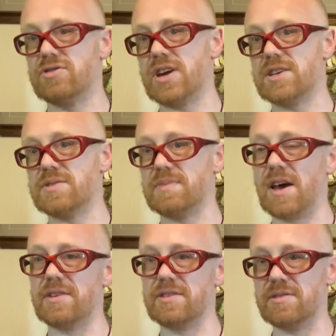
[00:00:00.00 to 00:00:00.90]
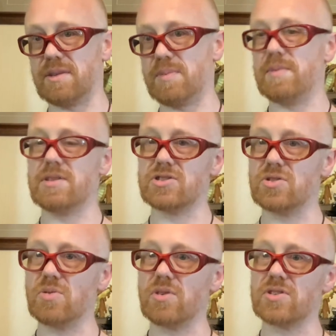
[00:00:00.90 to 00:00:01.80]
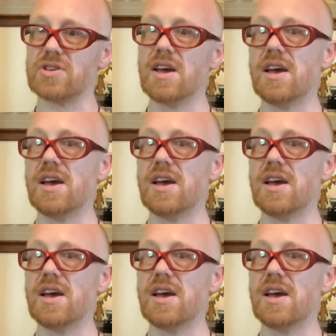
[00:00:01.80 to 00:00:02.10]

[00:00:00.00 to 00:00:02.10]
chase him down into like maybe the sewers,